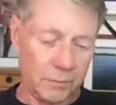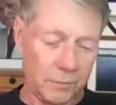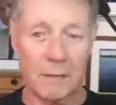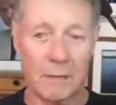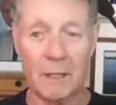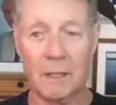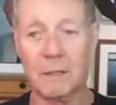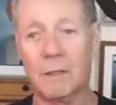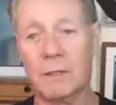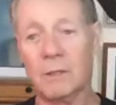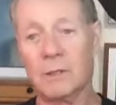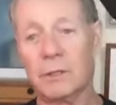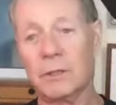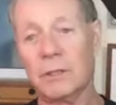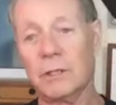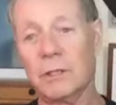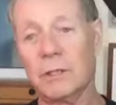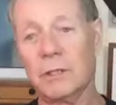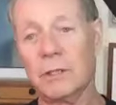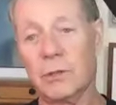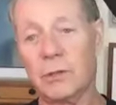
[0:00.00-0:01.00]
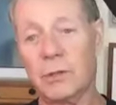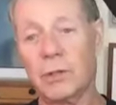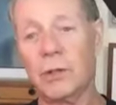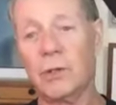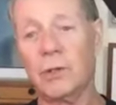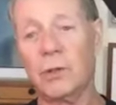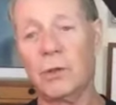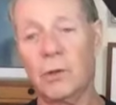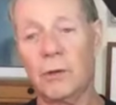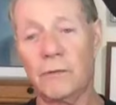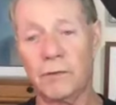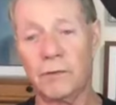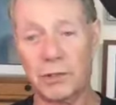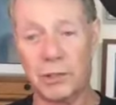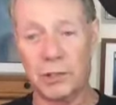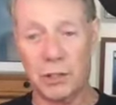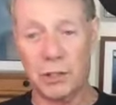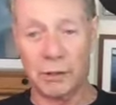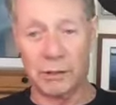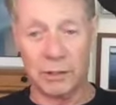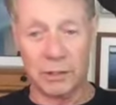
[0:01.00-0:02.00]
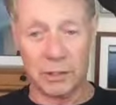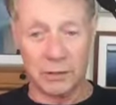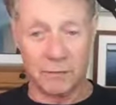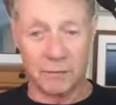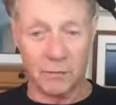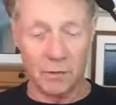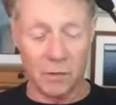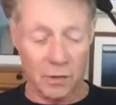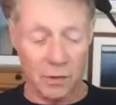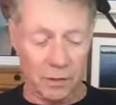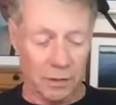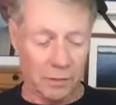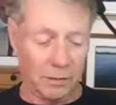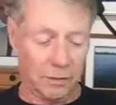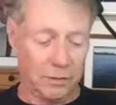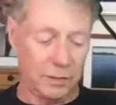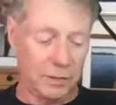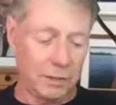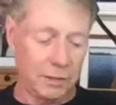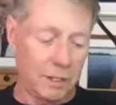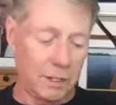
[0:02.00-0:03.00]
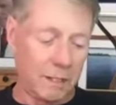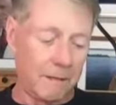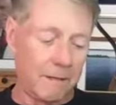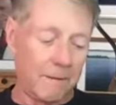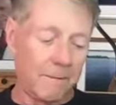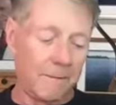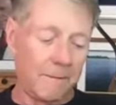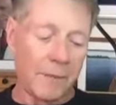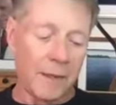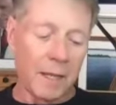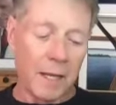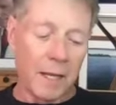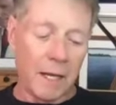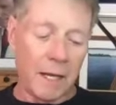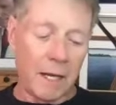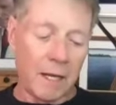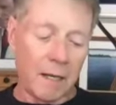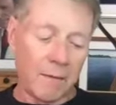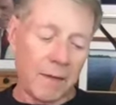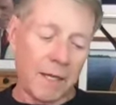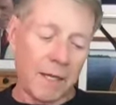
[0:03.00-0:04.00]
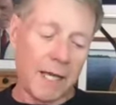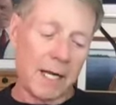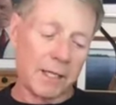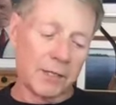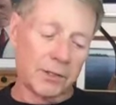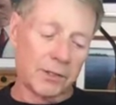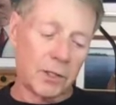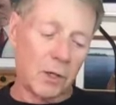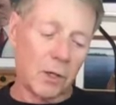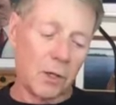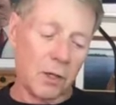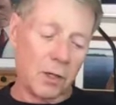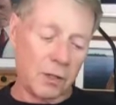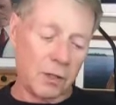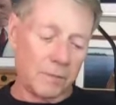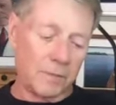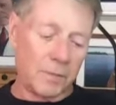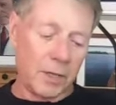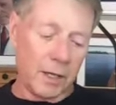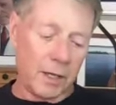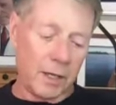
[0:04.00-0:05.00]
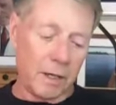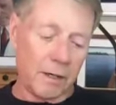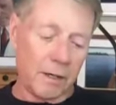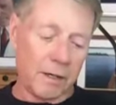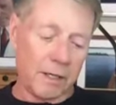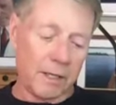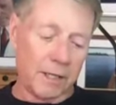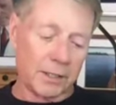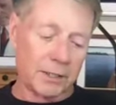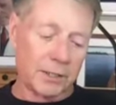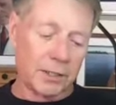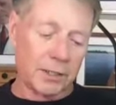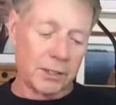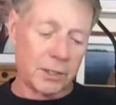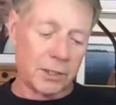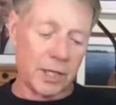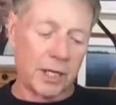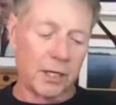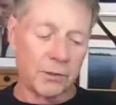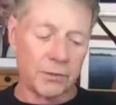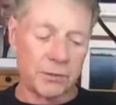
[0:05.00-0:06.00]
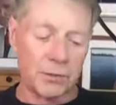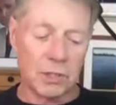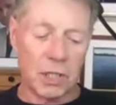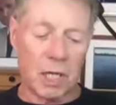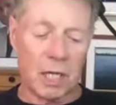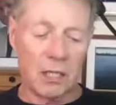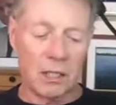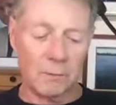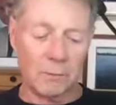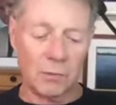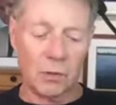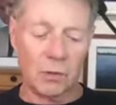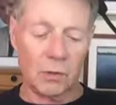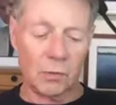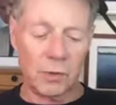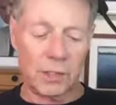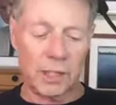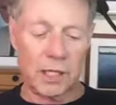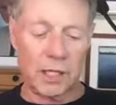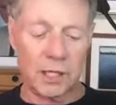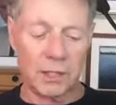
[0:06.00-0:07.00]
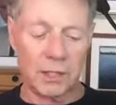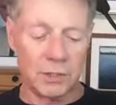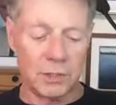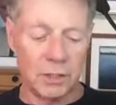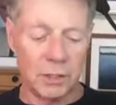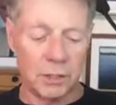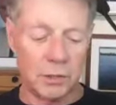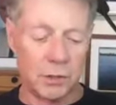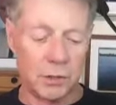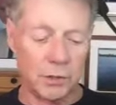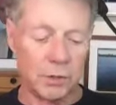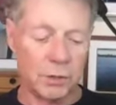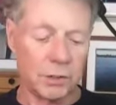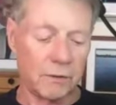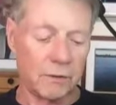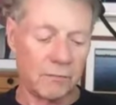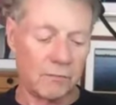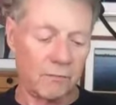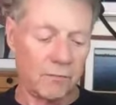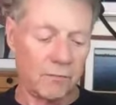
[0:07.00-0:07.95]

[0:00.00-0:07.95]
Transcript: and this is number 2 of a series of articles. And it's entitled Soluble Reconstituting